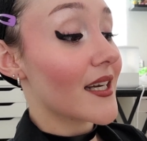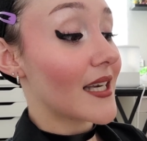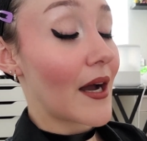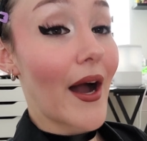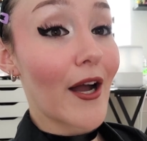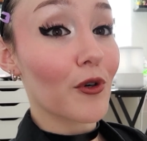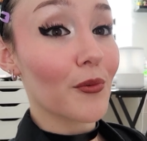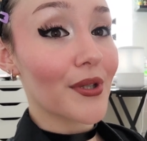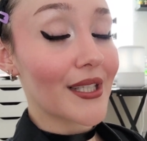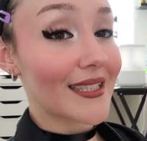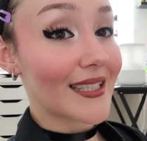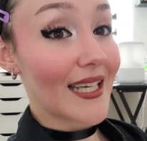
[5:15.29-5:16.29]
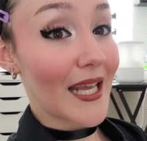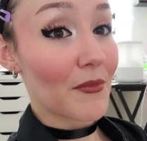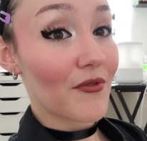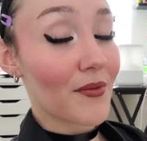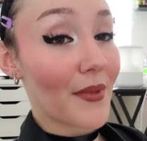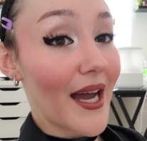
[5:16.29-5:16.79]
Now, I will put the name
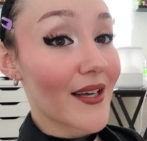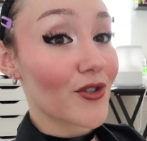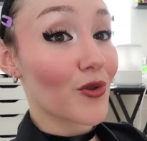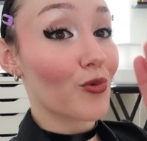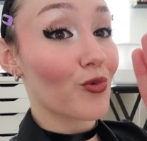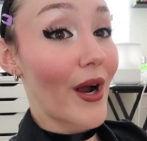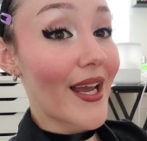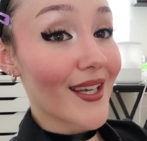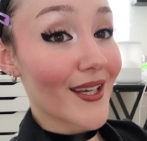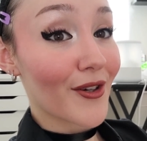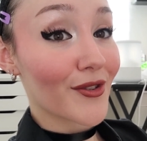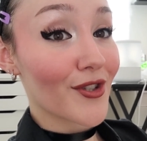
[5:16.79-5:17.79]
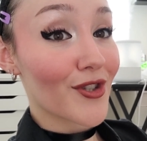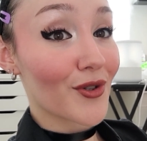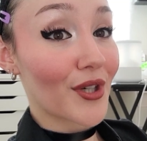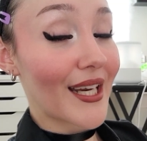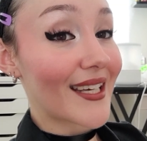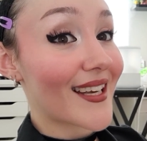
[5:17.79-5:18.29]
of the mask right here on the
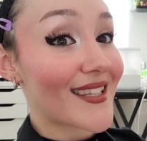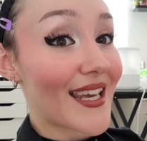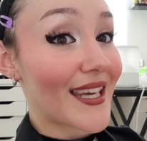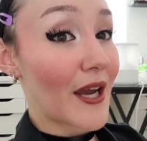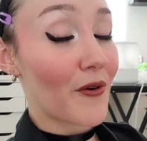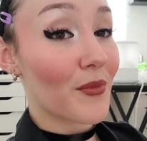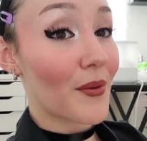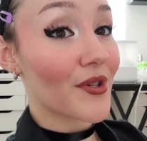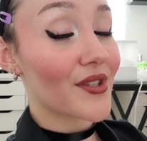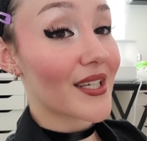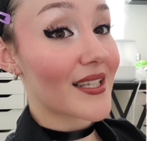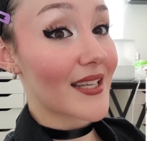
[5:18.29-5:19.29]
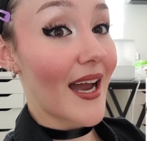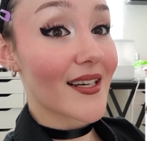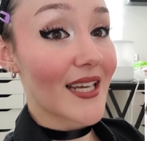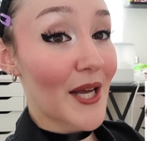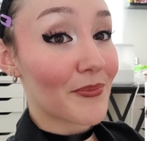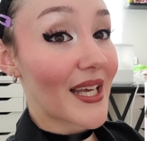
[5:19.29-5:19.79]
screen because I can't remember the
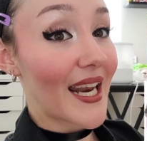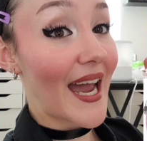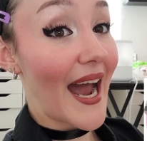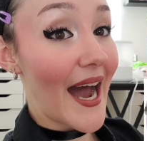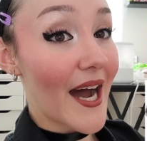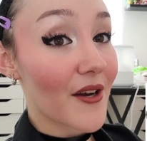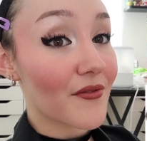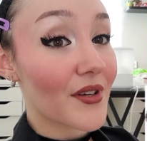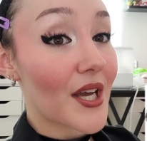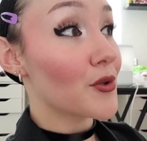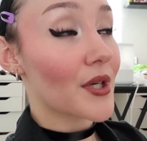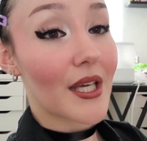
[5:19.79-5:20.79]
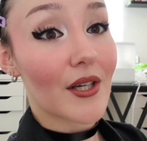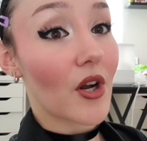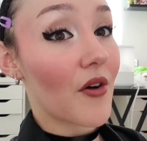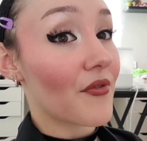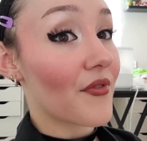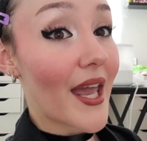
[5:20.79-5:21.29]
exact type that I have. You can get it
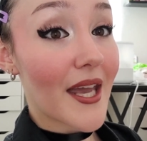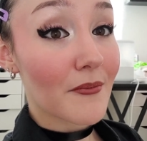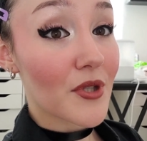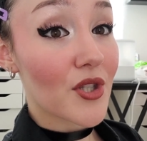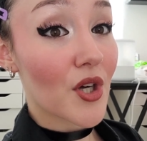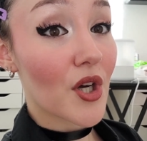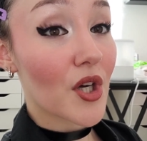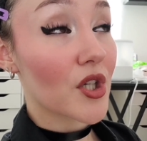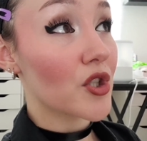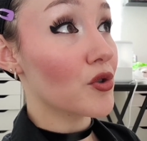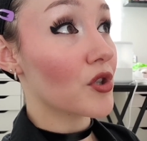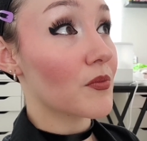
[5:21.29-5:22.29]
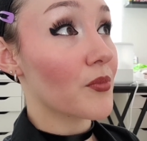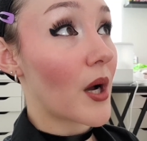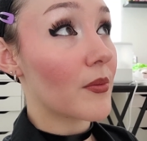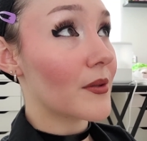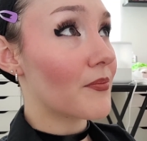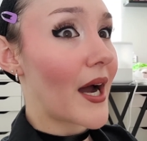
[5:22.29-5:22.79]
off of Amazon. You could
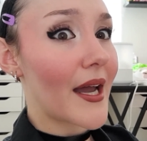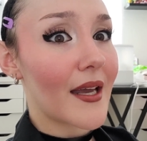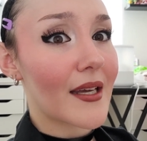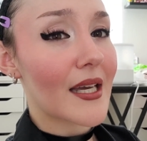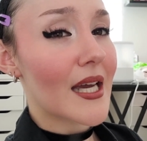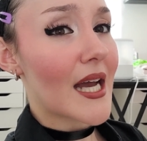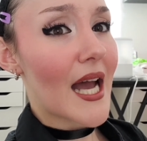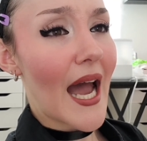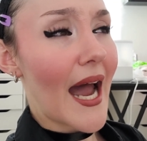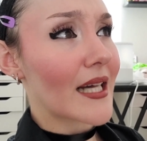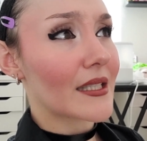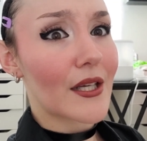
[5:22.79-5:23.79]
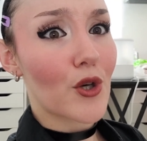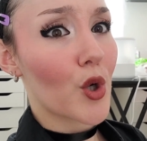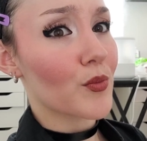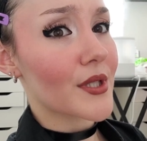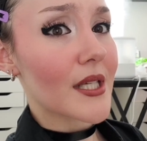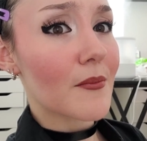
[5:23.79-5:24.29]
probably buy it at like
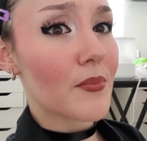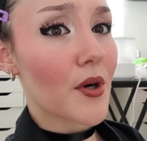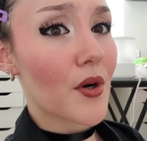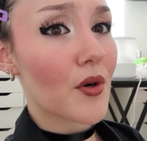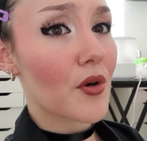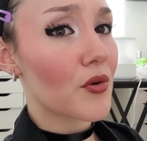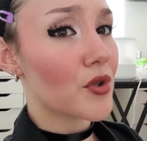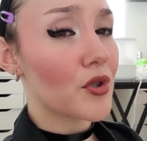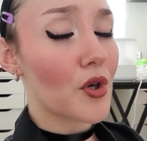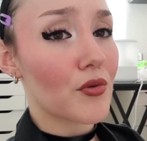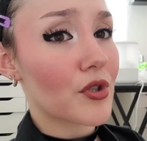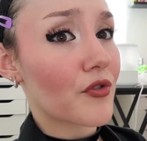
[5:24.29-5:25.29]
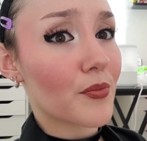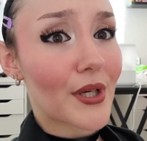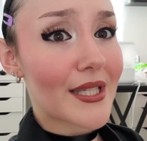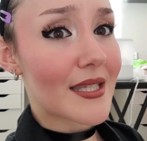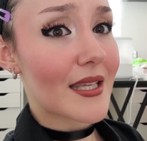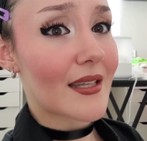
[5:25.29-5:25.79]
Home Depot, you know, different
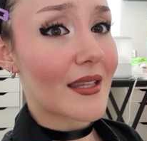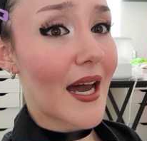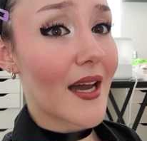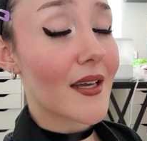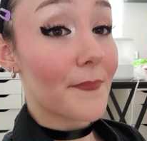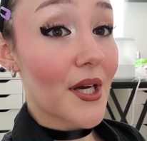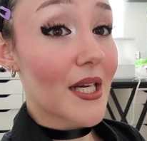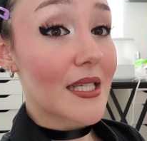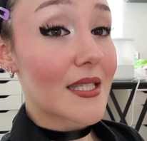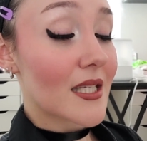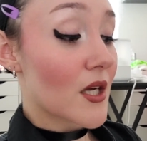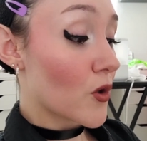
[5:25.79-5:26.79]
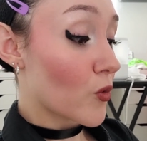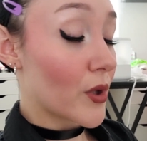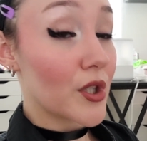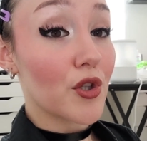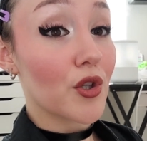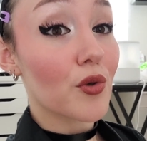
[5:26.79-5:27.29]
places like that. But
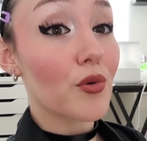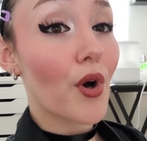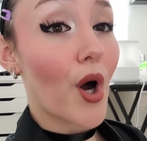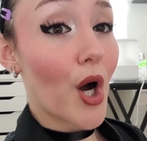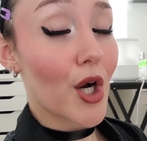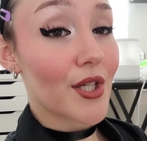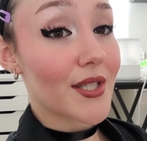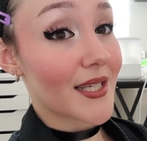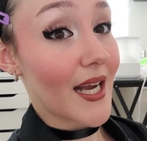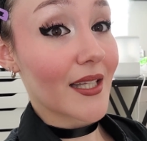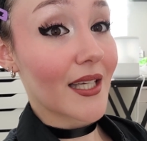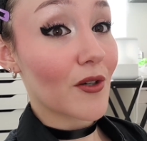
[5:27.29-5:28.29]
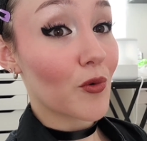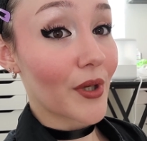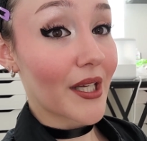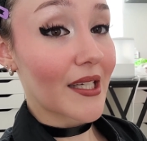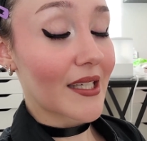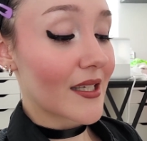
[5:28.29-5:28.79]
when you are styling a
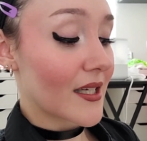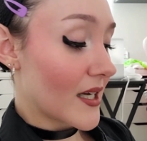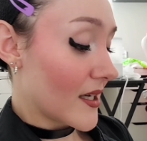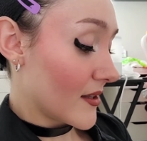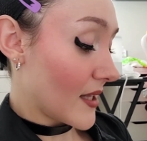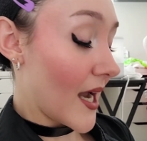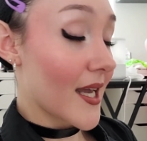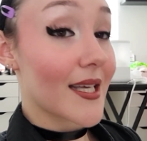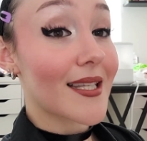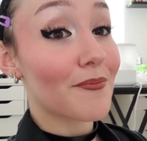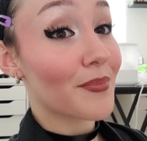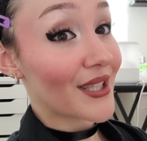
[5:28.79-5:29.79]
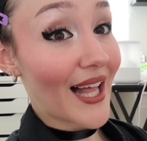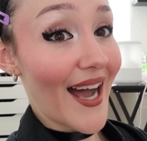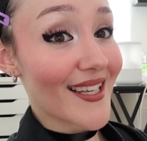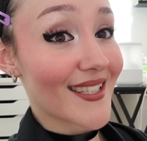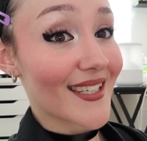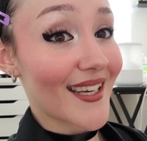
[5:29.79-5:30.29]
wig that is
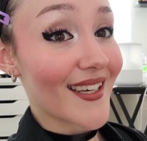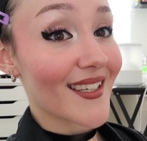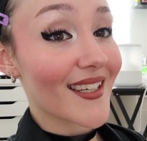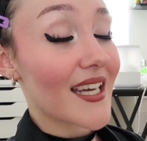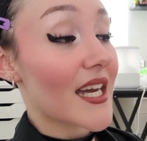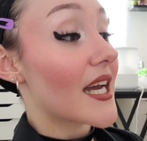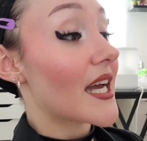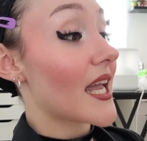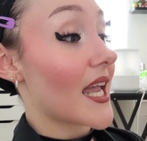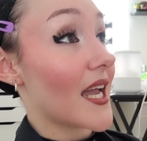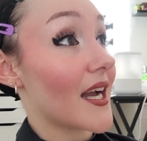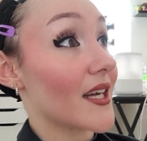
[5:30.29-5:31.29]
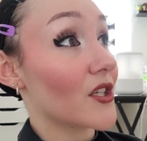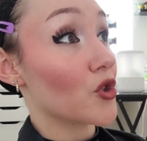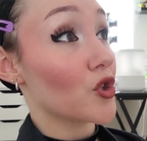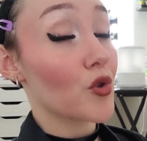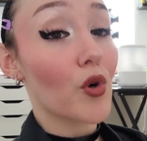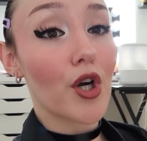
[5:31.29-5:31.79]
plastic and
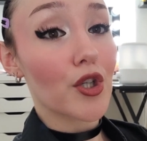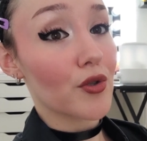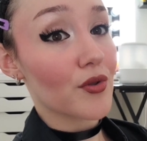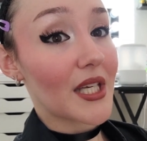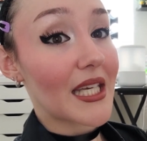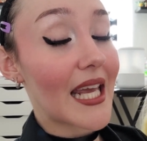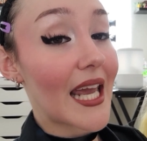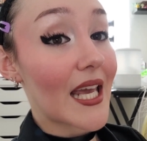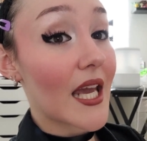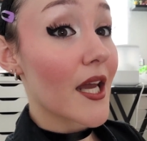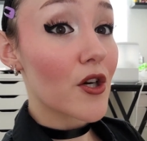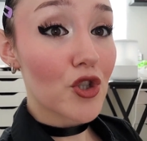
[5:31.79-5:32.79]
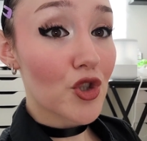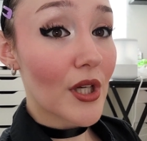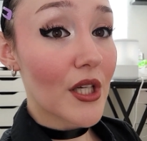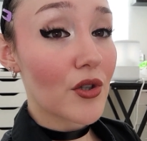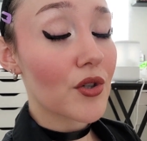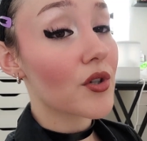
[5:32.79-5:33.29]
you are using a hair
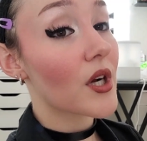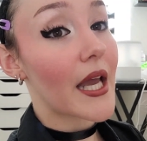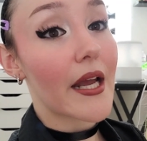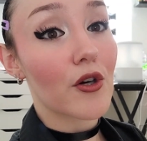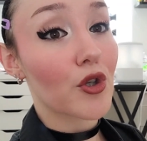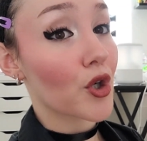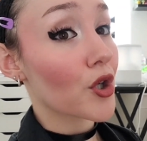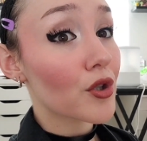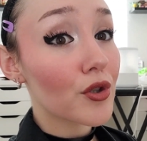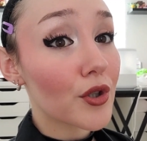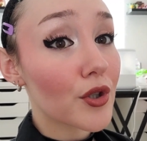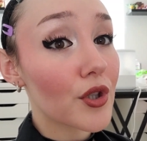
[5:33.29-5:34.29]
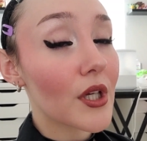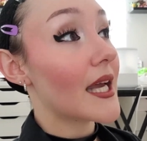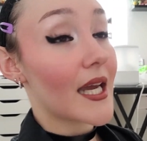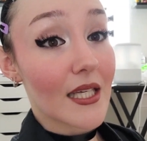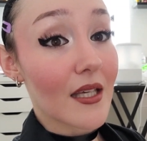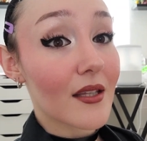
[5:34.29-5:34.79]
straightener, a hair curler,
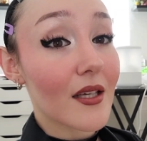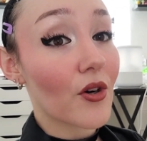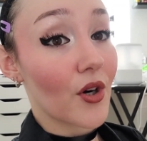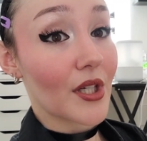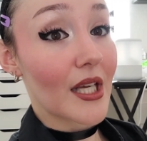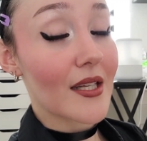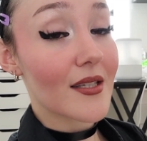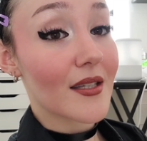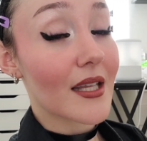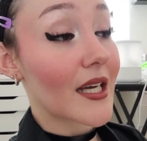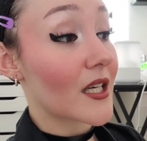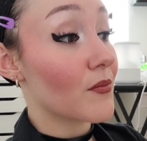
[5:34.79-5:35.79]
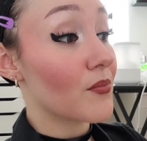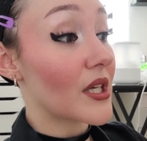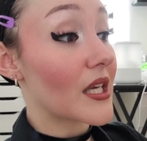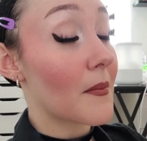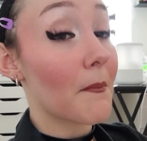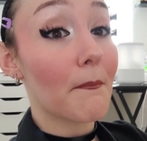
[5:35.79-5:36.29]
anything on it that could
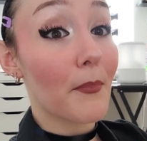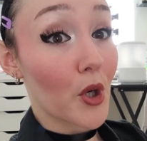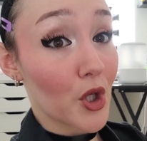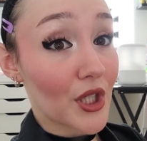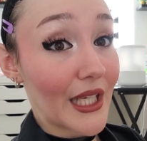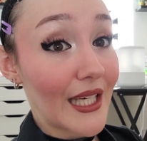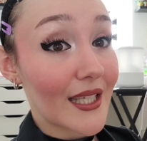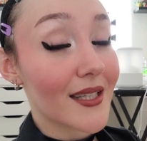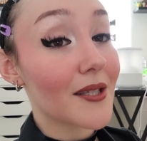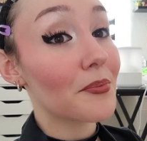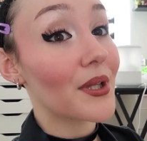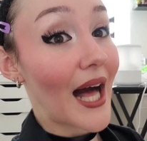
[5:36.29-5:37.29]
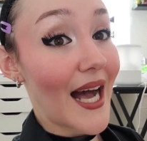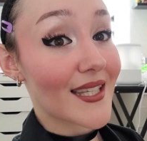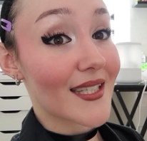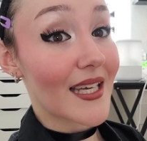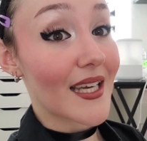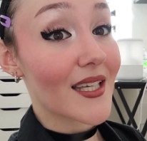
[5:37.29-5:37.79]
be burning the
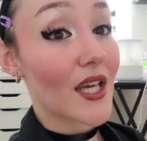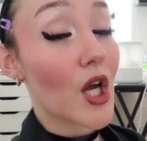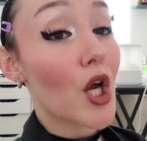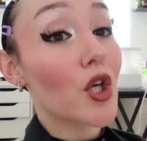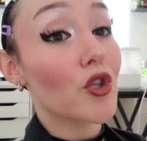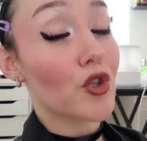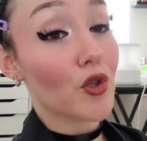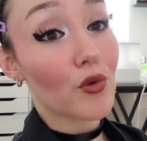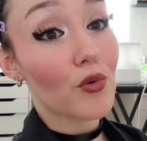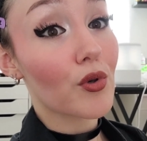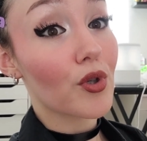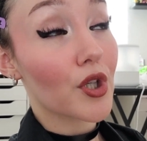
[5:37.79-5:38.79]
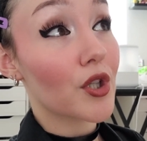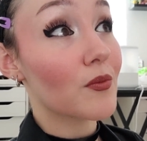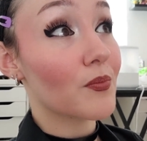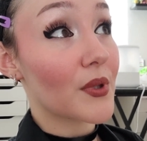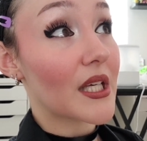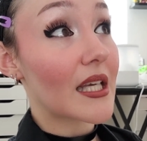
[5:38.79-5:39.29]
plastic, you
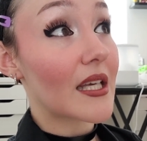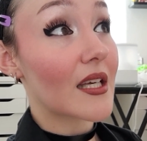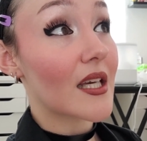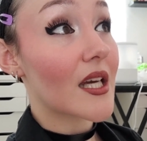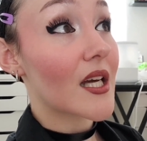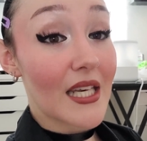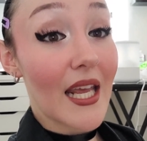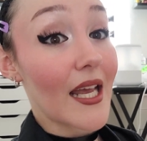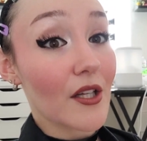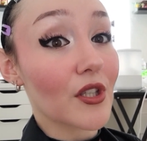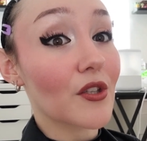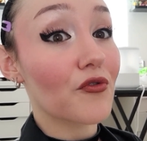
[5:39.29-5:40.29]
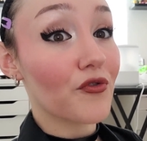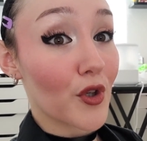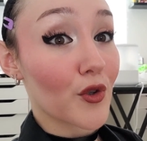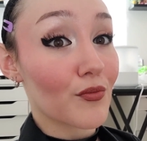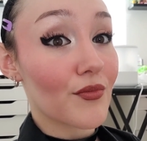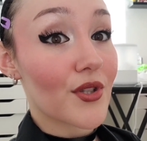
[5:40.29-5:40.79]
could be inhaling
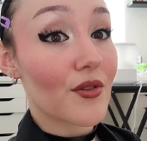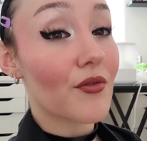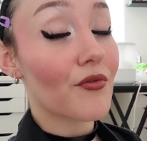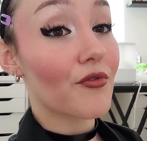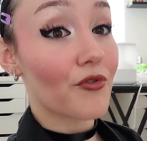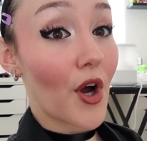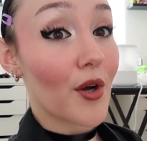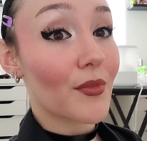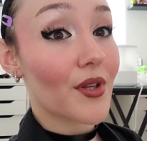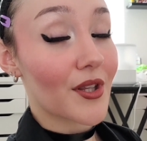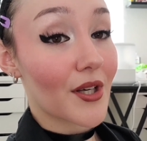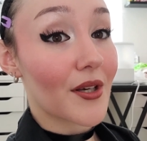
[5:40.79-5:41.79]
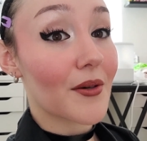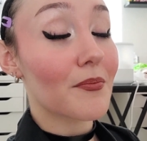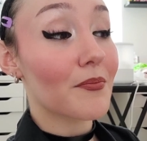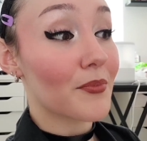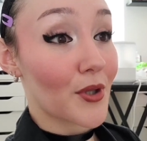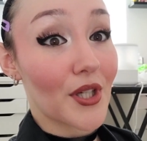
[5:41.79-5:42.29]
fumes from the
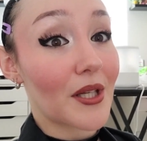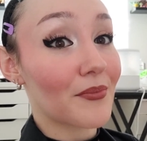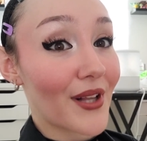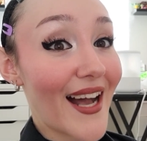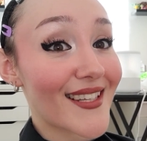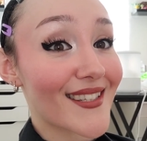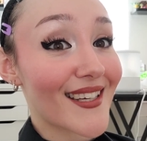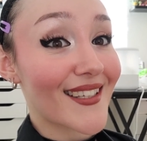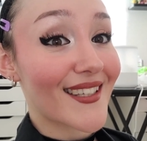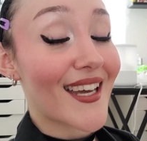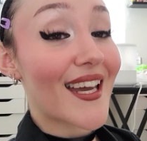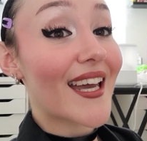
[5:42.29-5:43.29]
burning plastic.